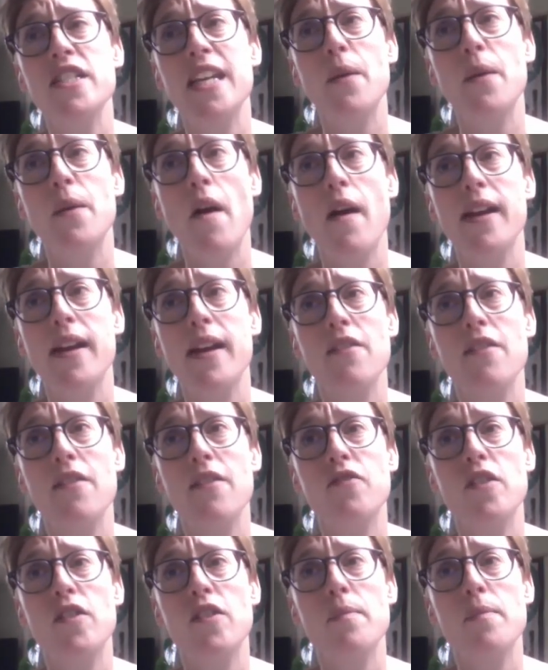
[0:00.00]
where I get
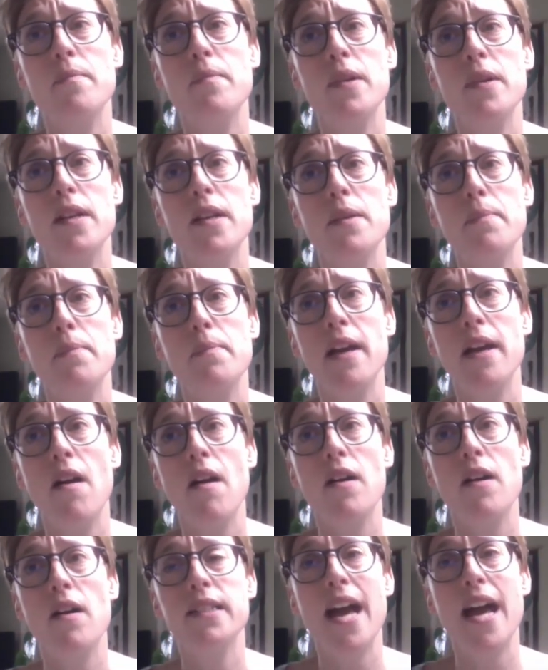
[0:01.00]
from
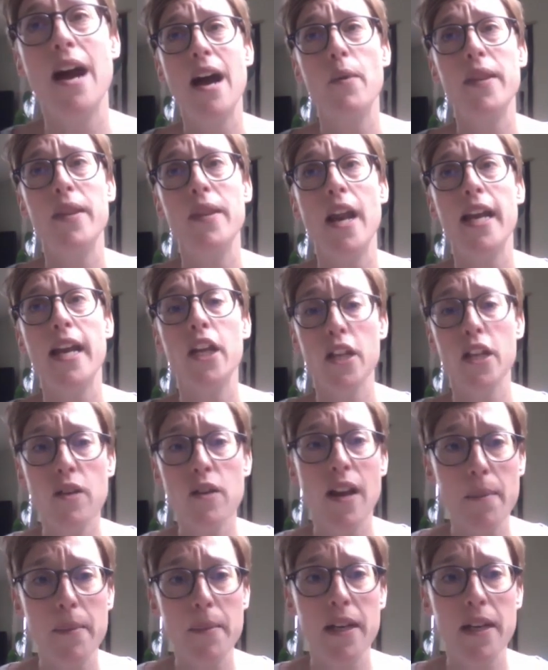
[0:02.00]
PRs now like, can you
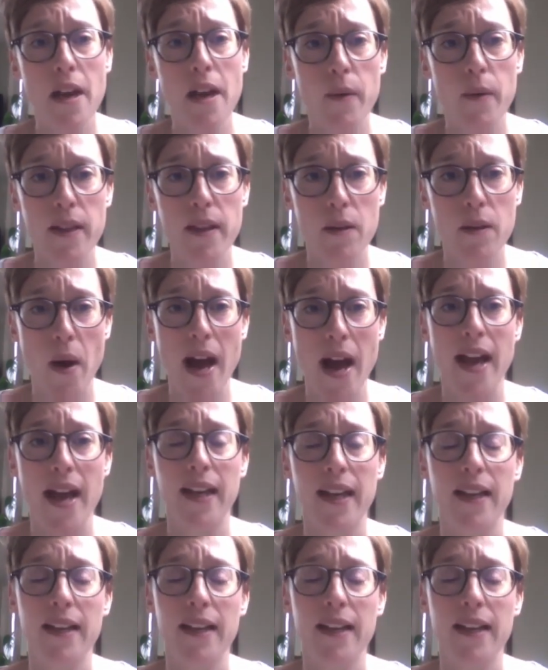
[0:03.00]
let me know either way?